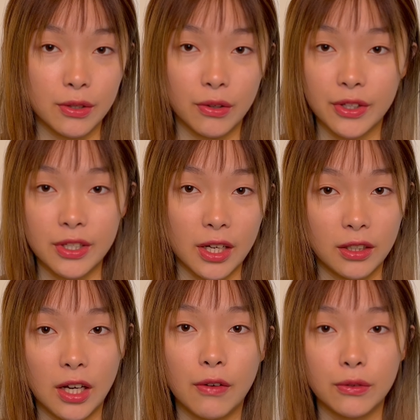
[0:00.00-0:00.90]
on the
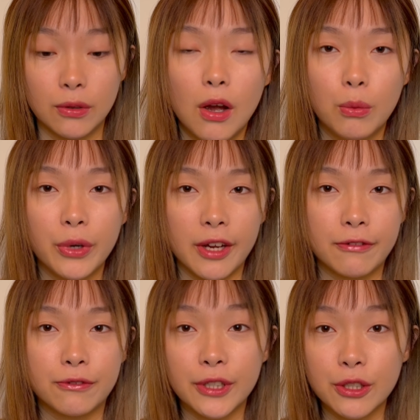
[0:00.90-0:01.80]
second level, we are
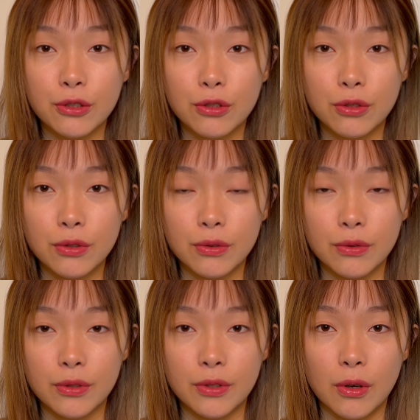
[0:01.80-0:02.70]
free to
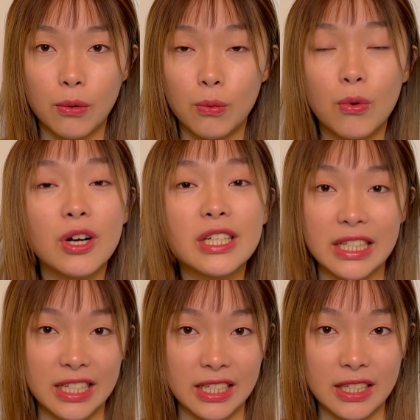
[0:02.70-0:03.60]
choose what
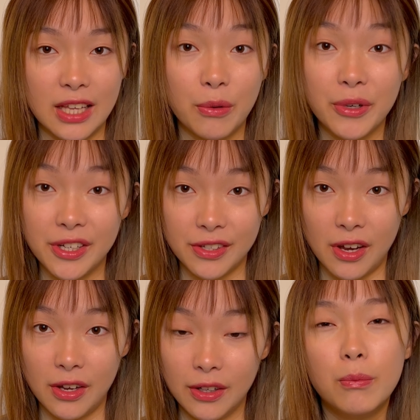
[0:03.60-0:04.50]
it is that we desire?